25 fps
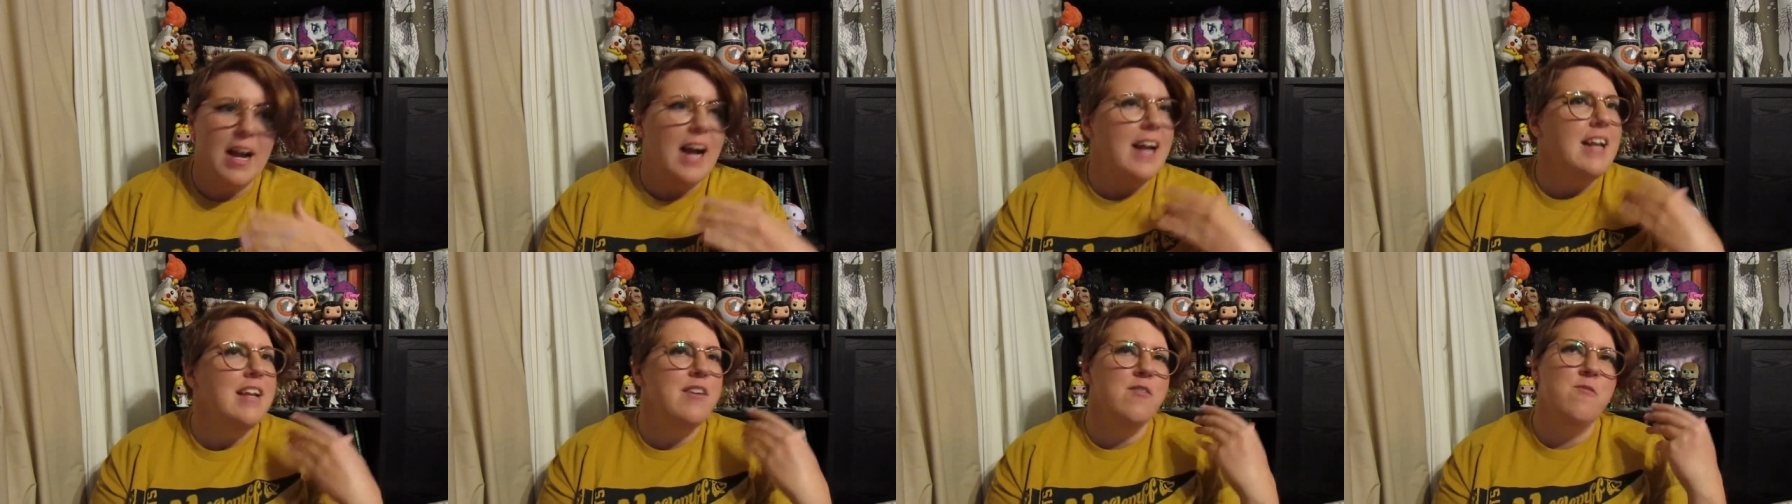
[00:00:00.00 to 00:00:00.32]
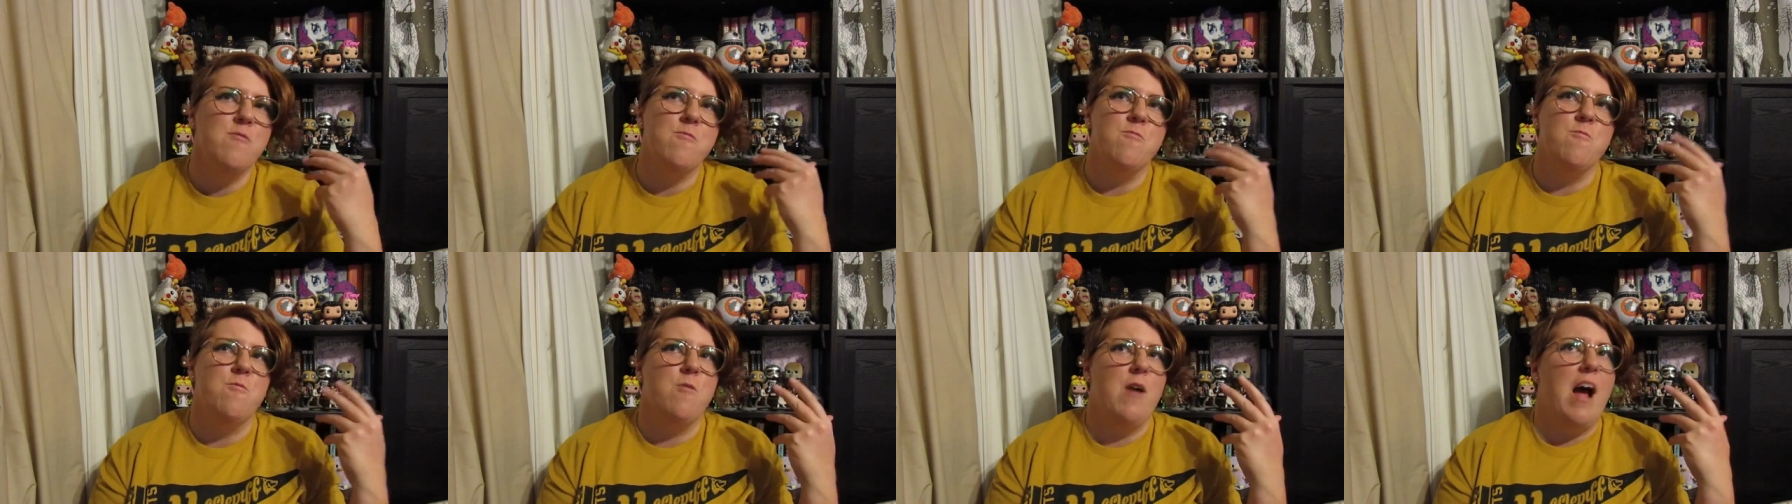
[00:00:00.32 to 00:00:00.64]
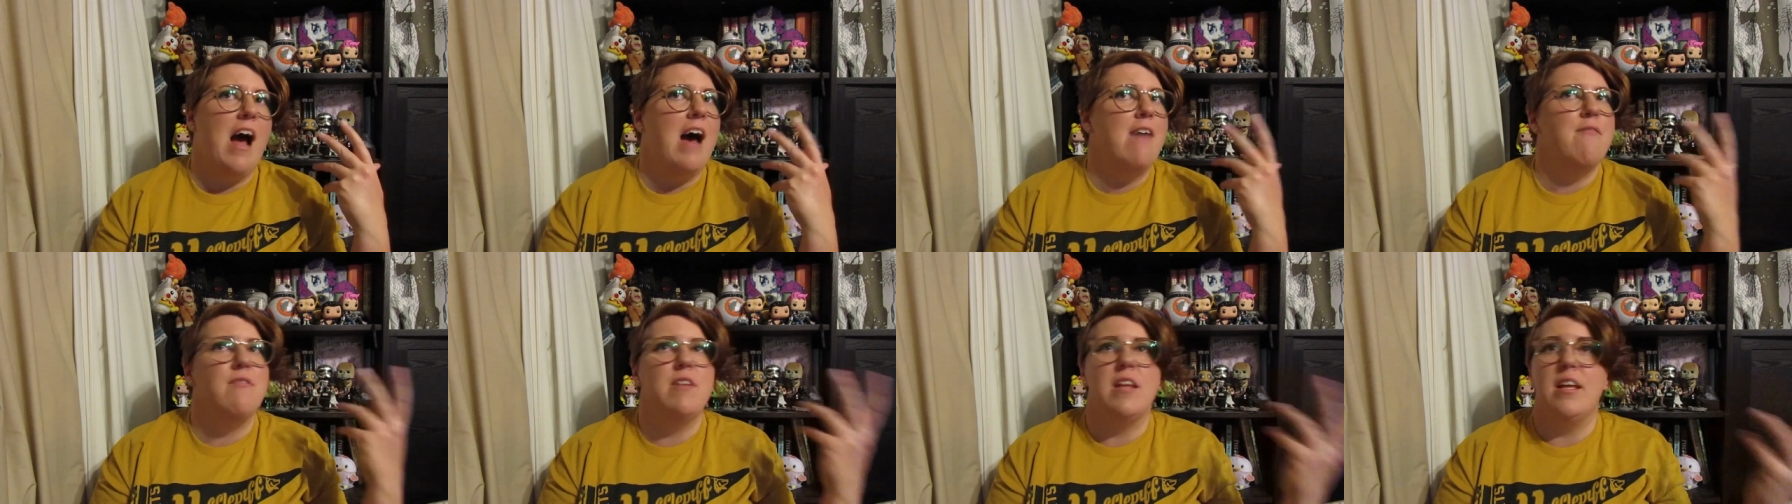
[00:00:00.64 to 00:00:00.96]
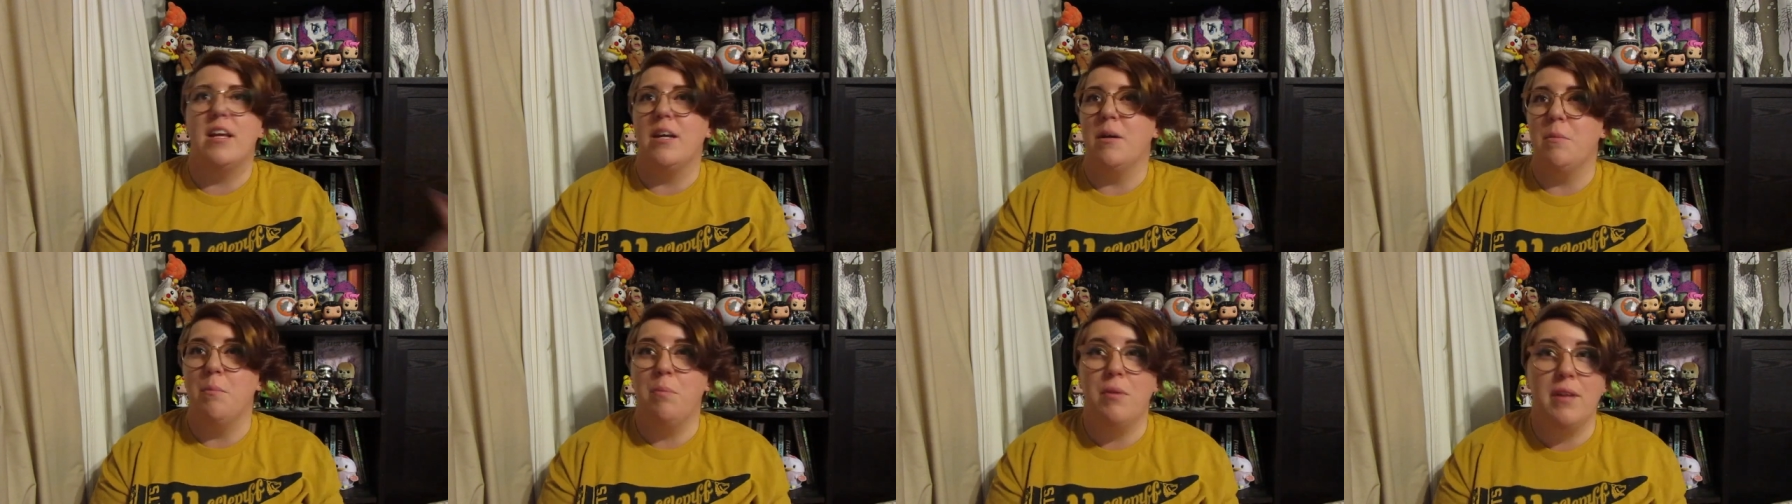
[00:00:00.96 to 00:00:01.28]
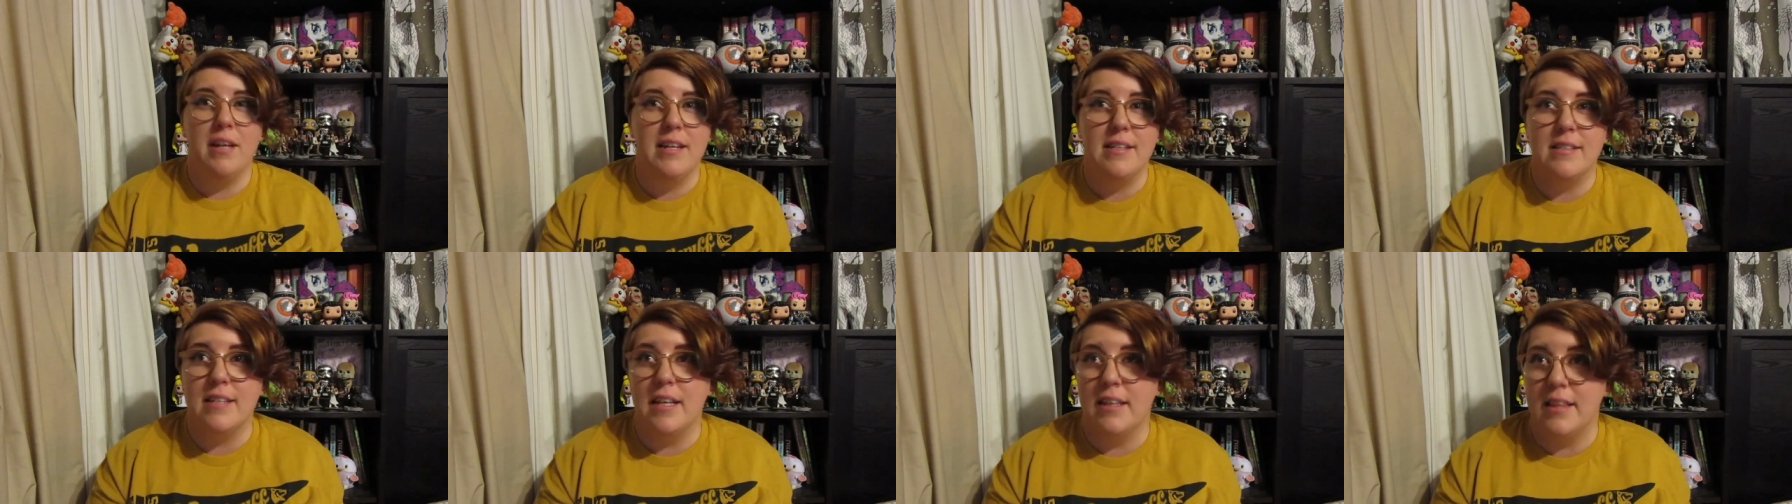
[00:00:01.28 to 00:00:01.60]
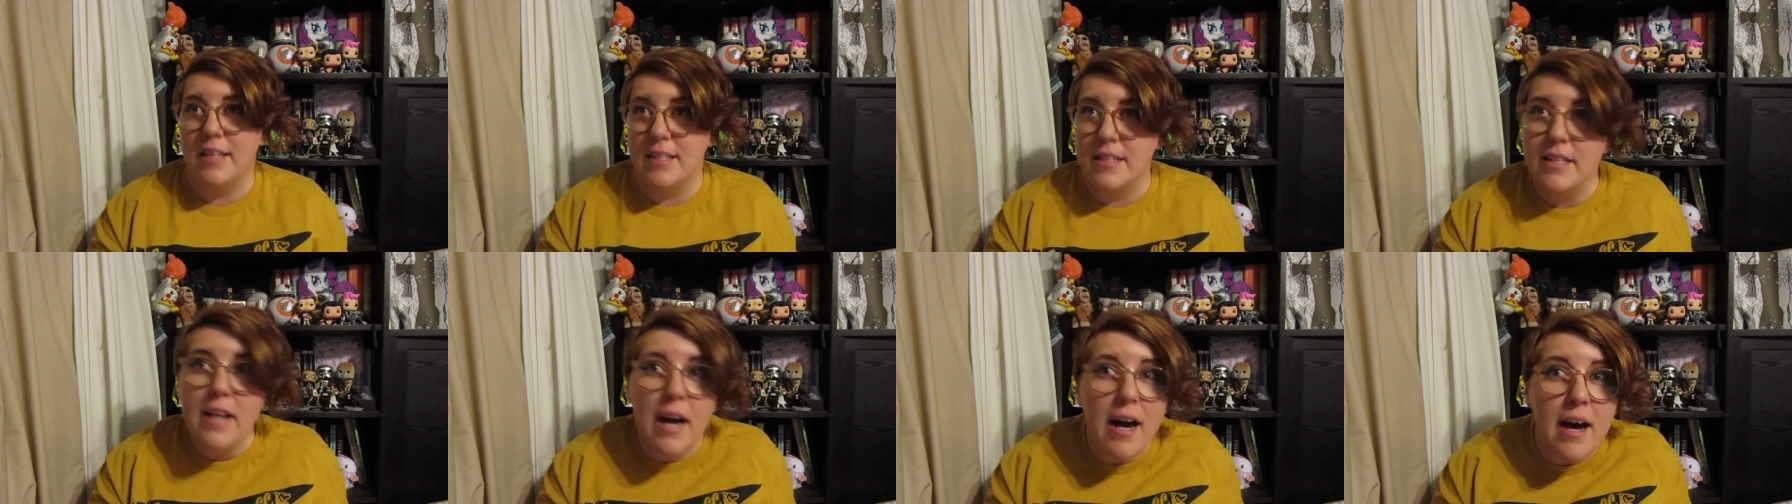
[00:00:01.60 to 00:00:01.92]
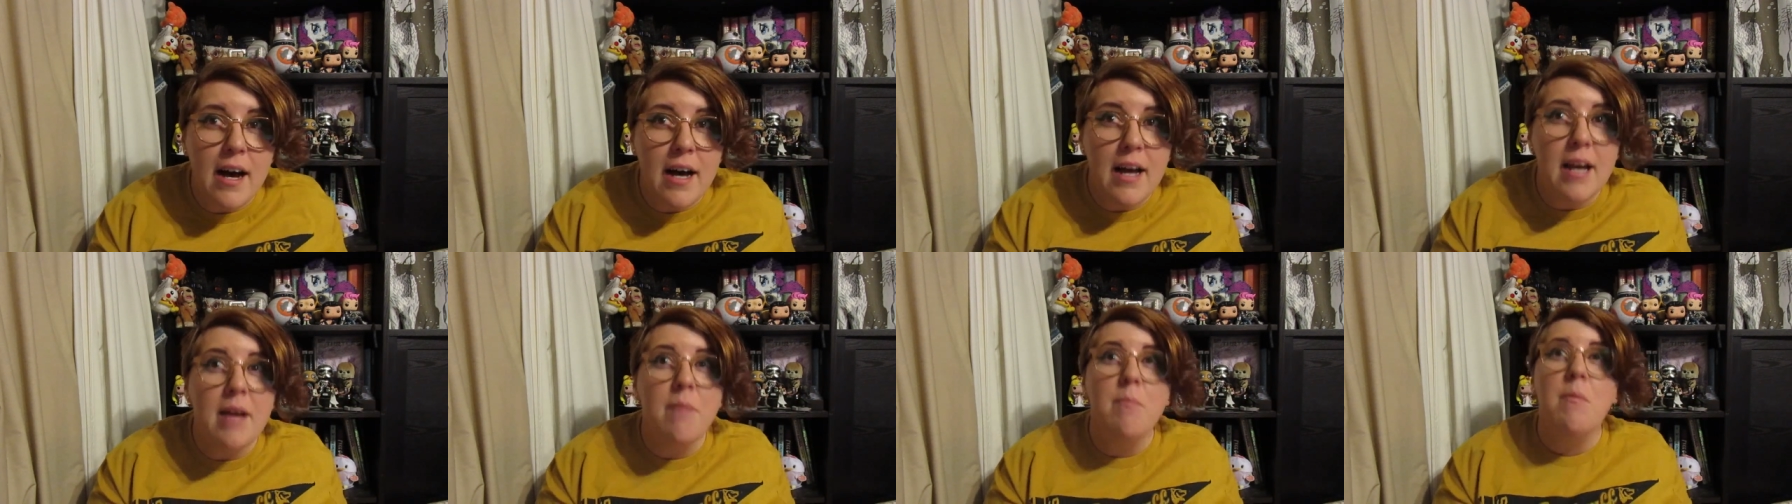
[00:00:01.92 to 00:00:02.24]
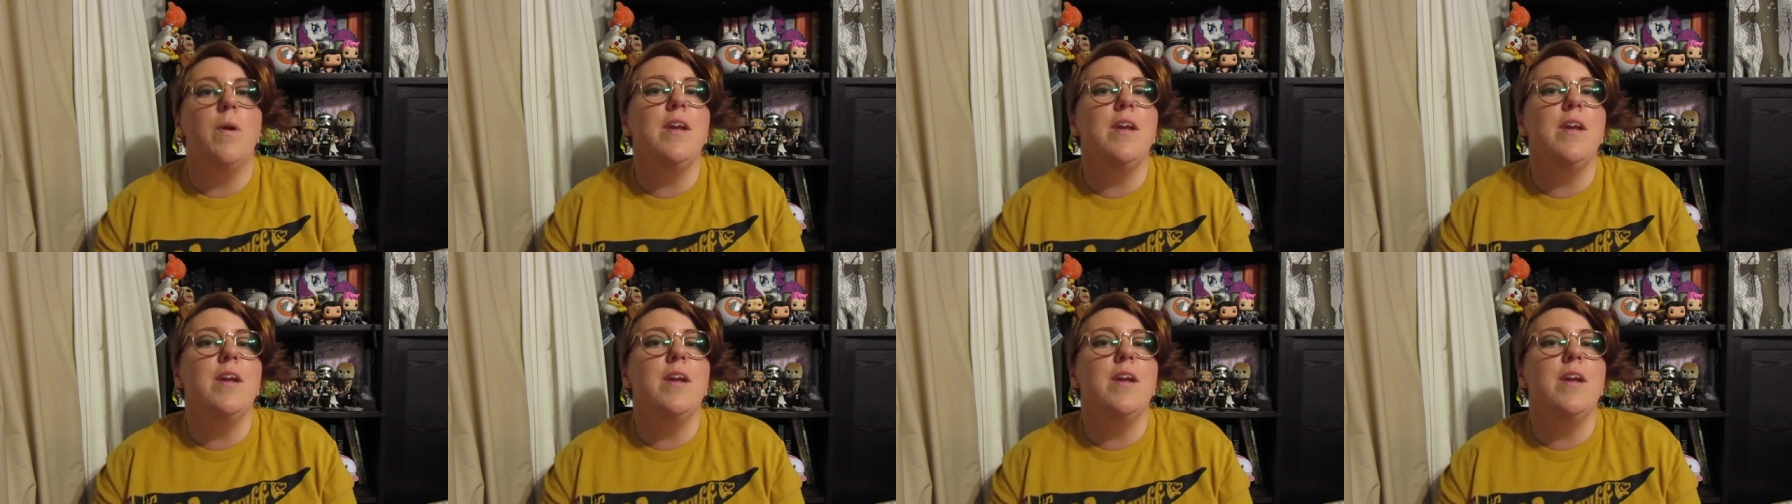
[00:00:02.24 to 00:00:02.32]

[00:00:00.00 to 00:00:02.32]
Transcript: I didn't have any complaints at the time.